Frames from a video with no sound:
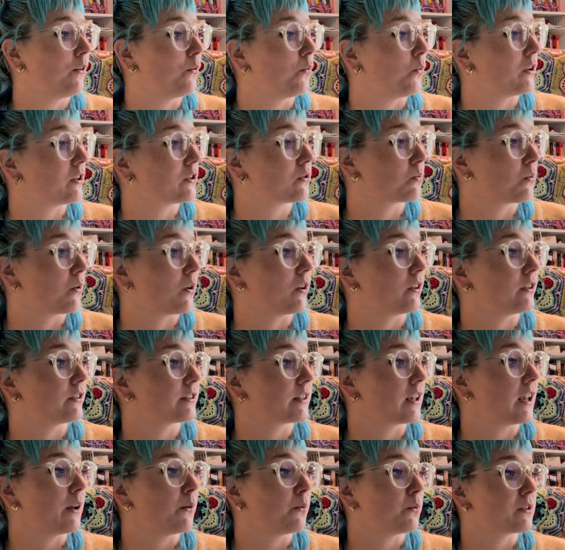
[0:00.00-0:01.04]
which
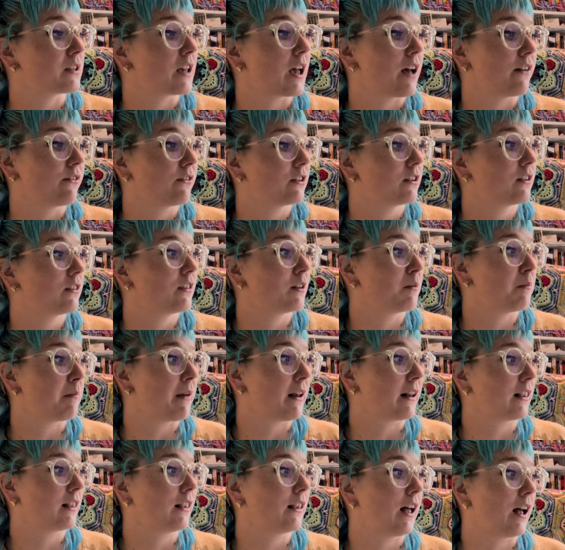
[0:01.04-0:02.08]
was, it was evident that
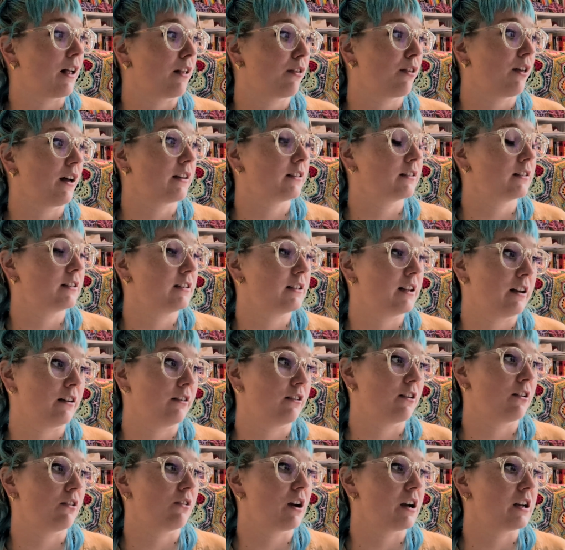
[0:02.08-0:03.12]
mental health had
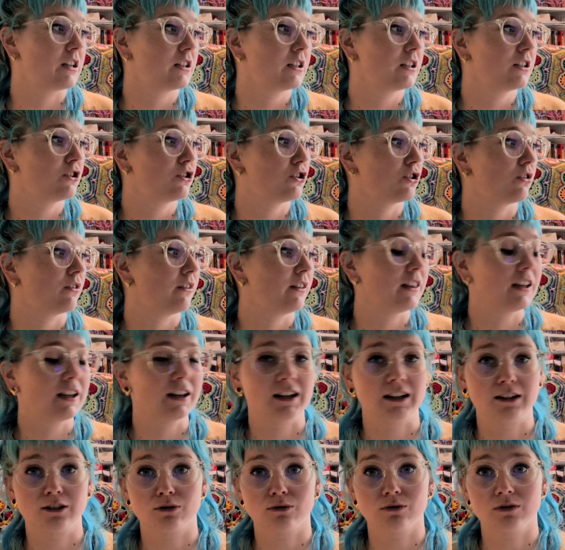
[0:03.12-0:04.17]
deteriorated during the
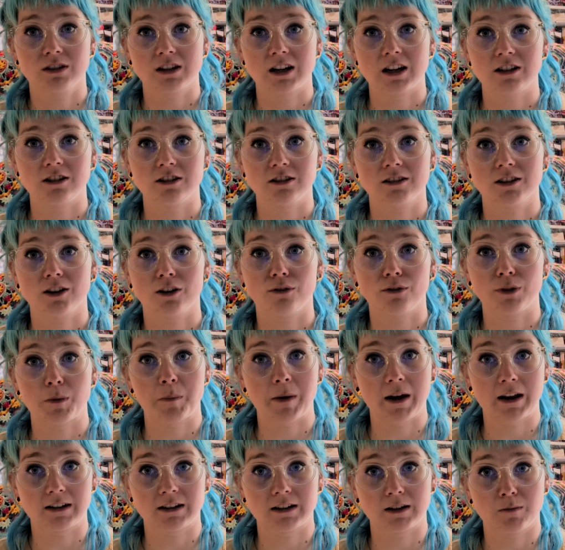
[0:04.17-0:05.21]
initial stages of the
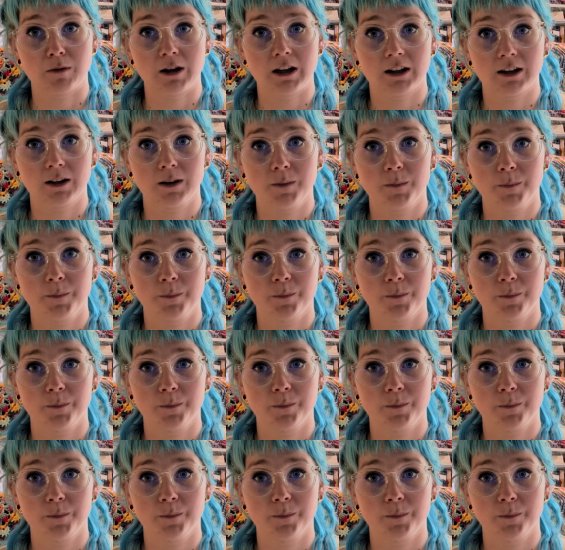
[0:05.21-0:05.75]
pandemic.